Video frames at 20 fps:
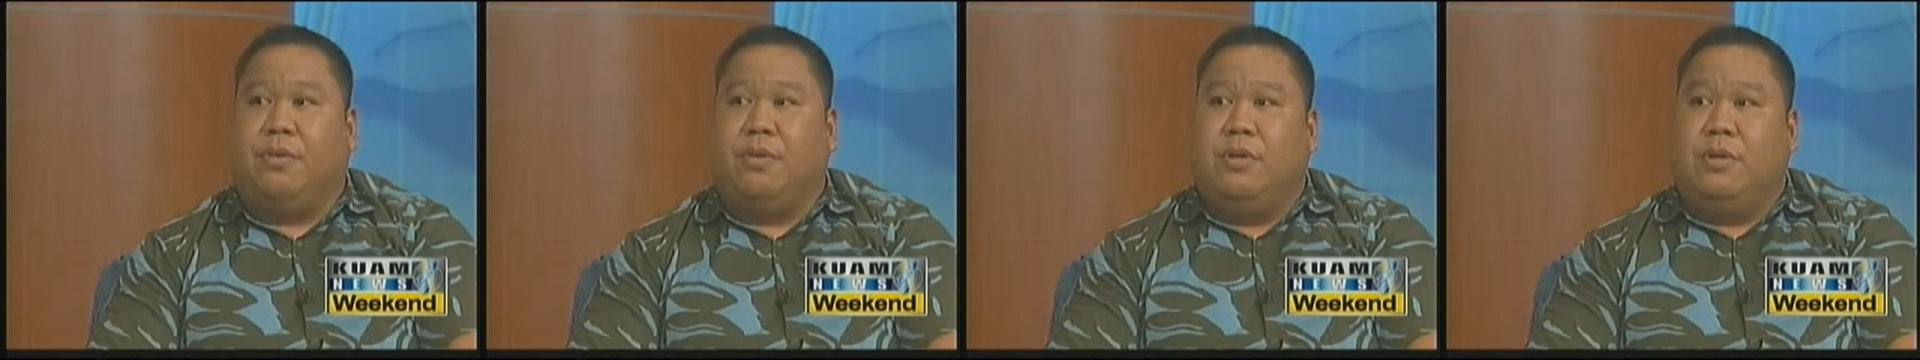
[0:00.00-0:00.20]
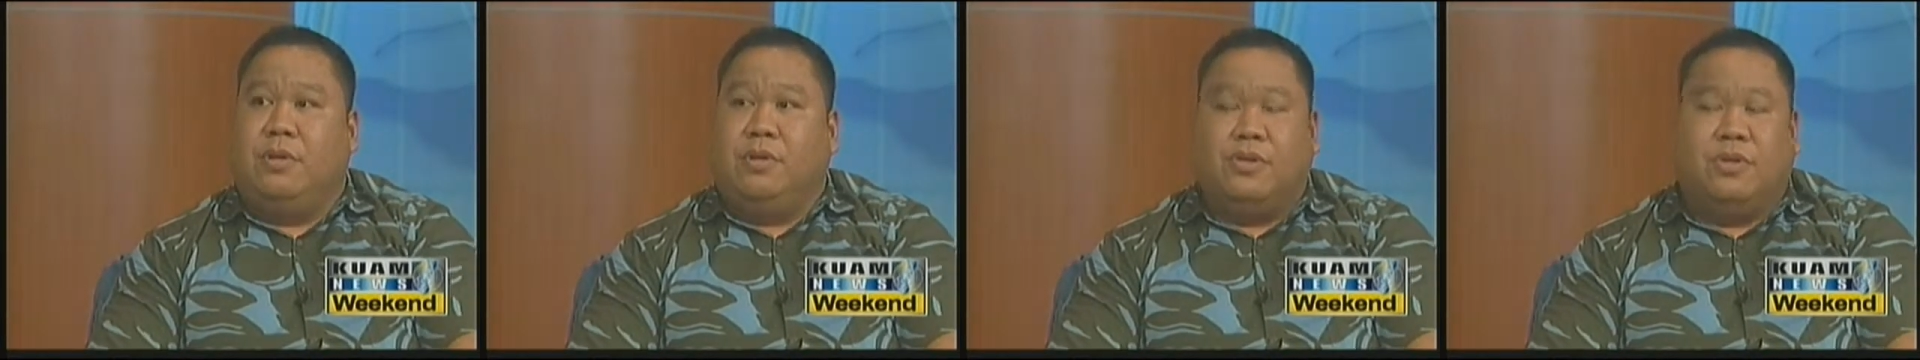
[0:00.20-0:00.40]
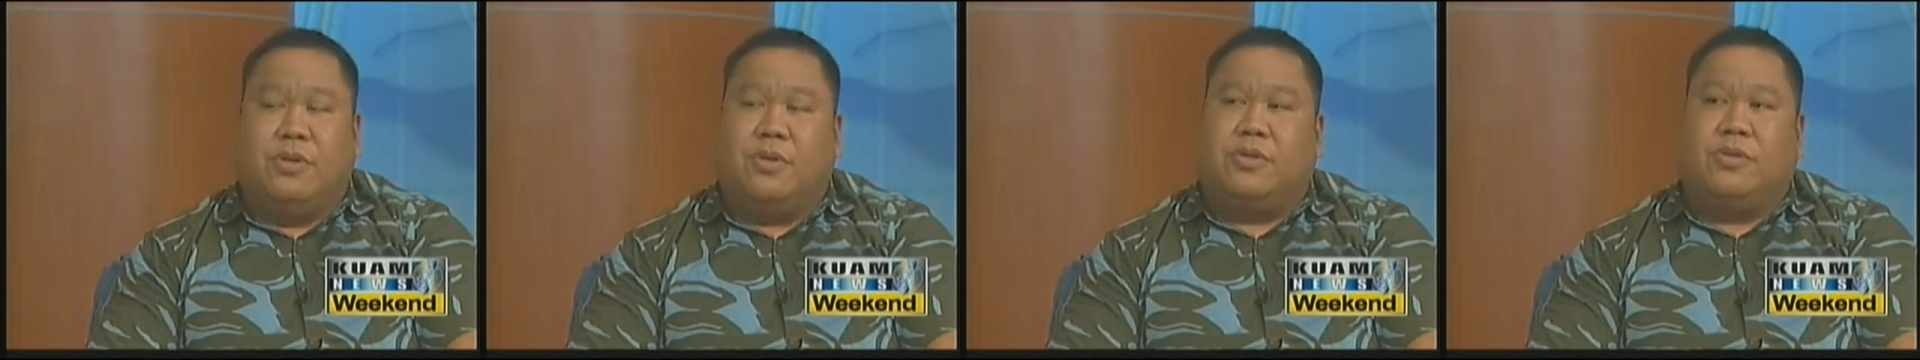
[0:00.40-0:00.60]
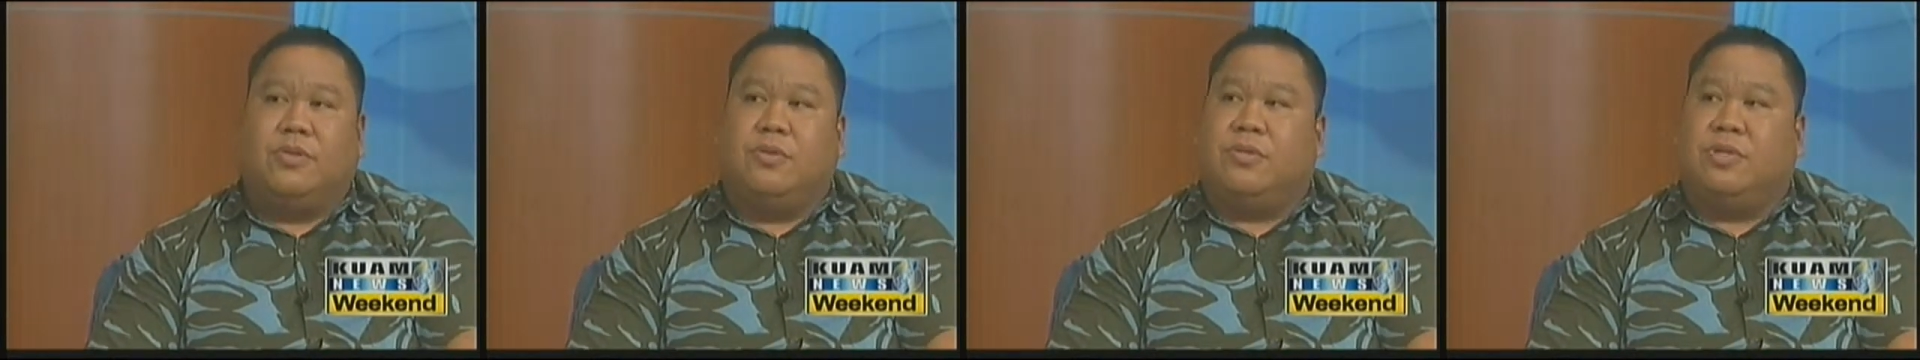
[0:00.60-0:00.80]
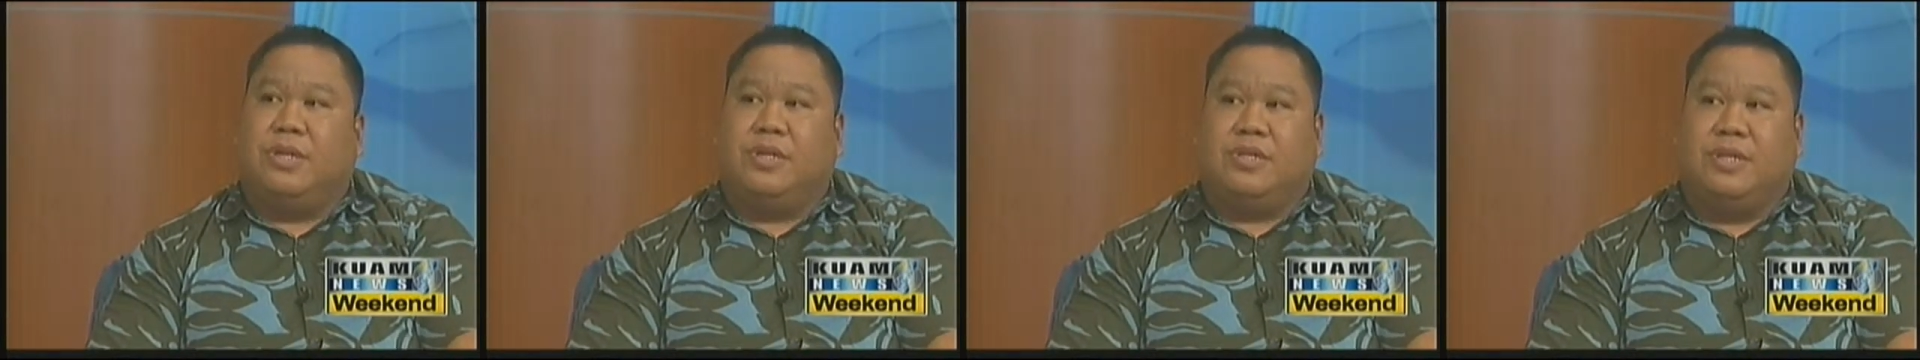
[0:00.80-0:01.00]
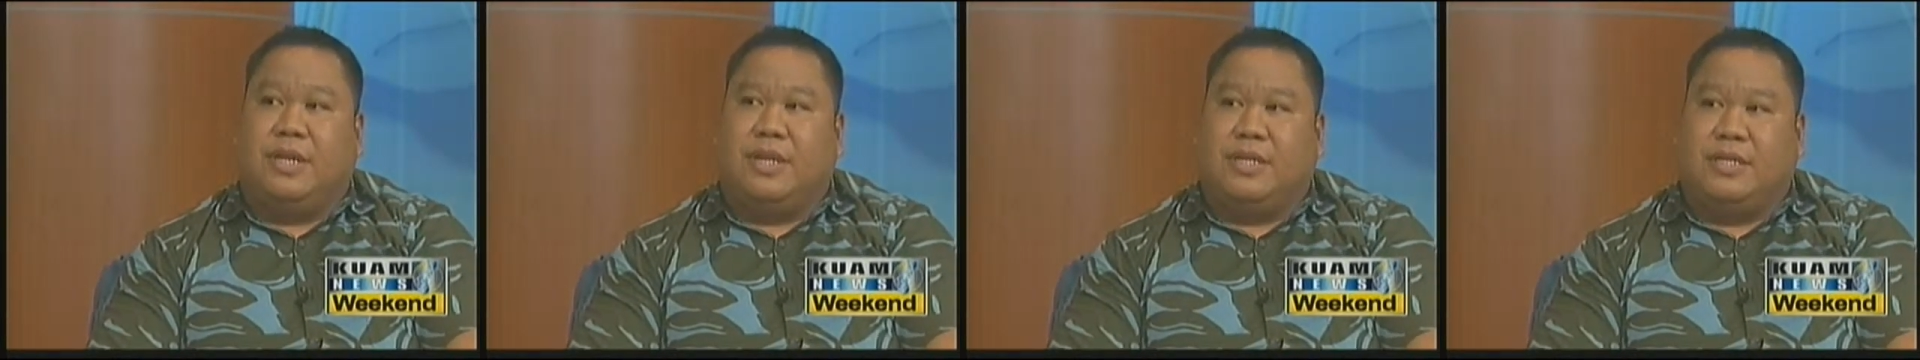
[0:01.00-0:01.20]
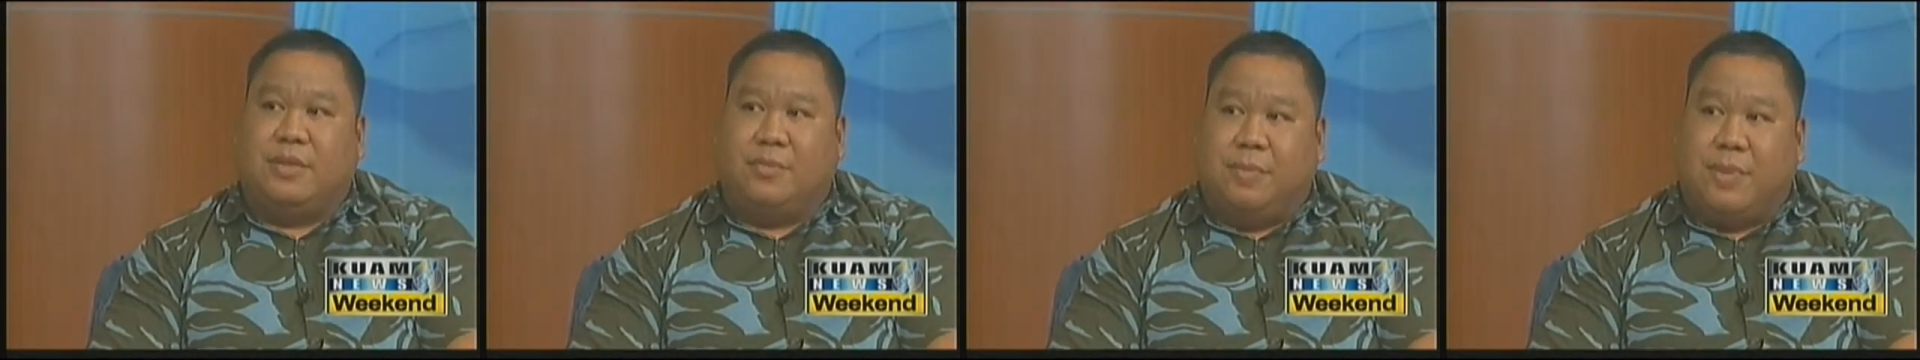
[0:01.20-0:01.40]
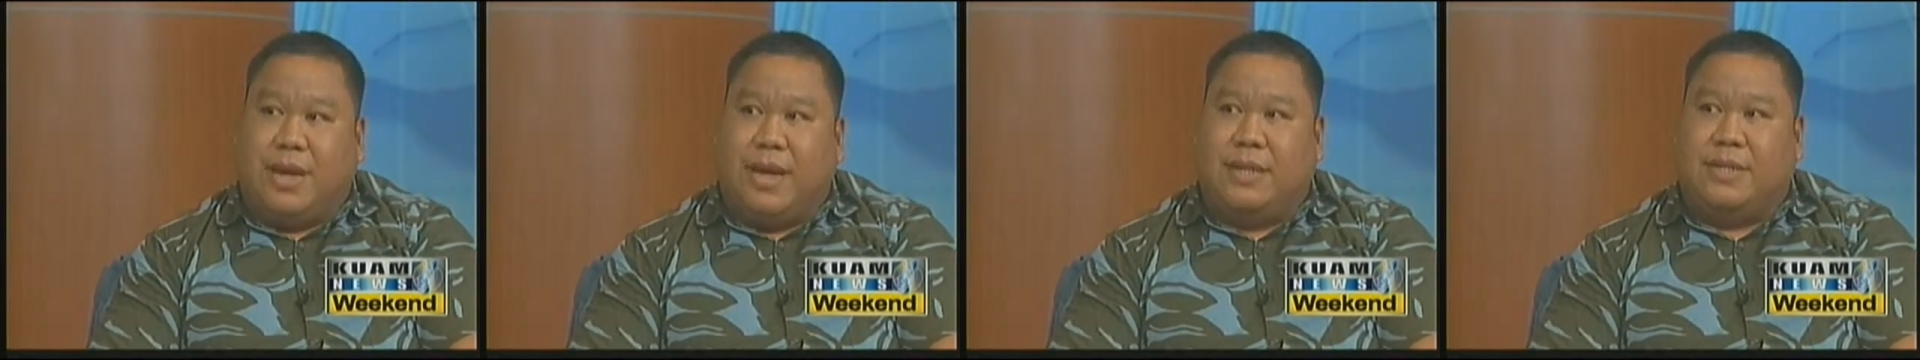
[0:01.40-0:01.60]
So there's no such thing as a
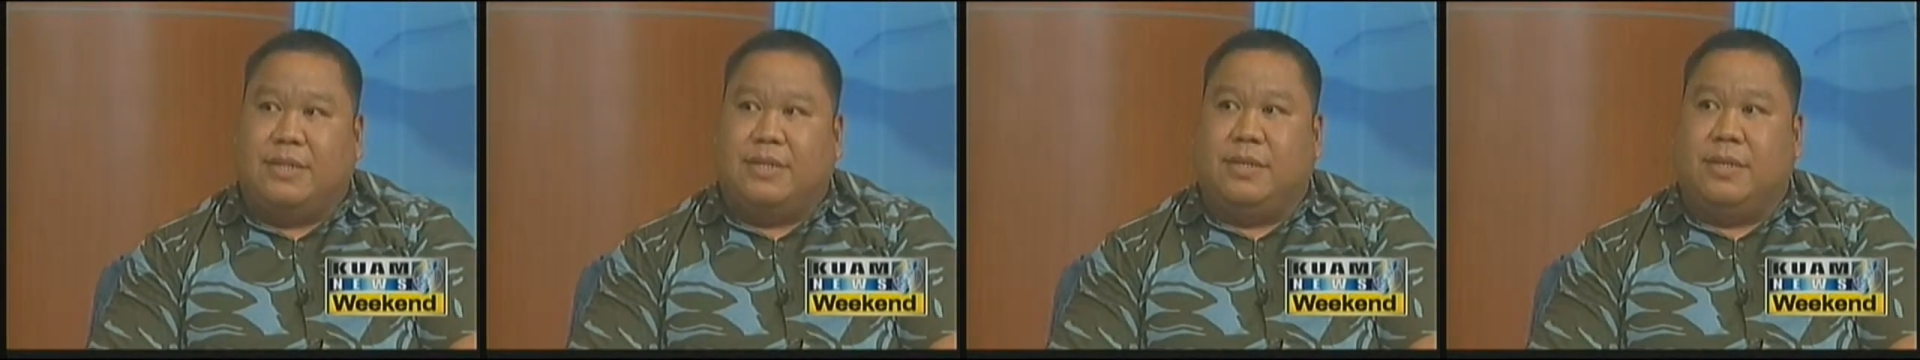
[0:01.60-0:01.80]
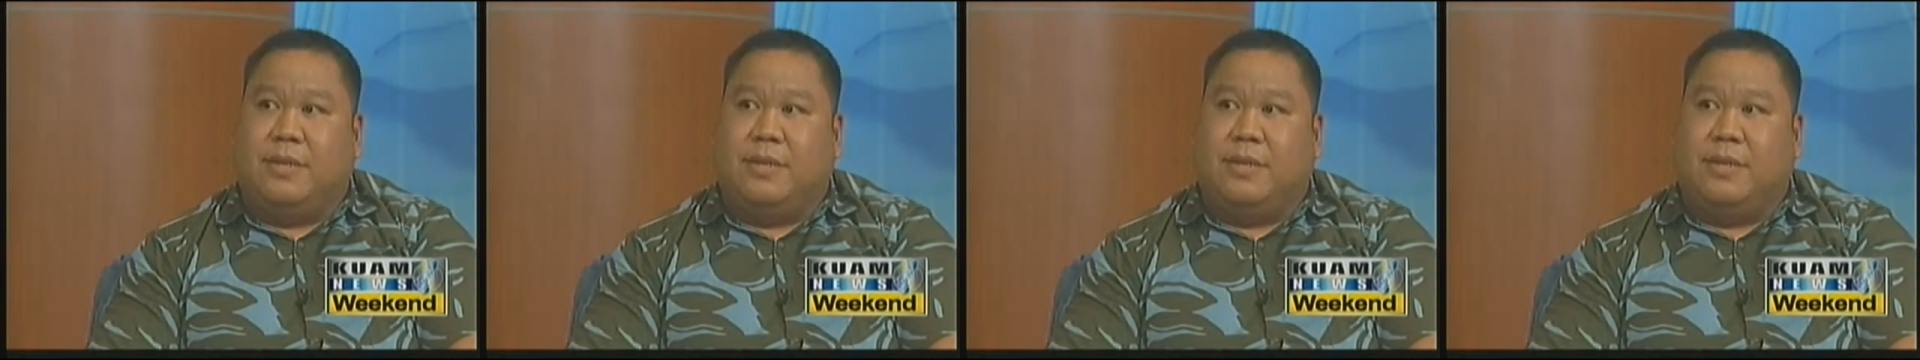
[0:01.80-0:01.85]
bad tip.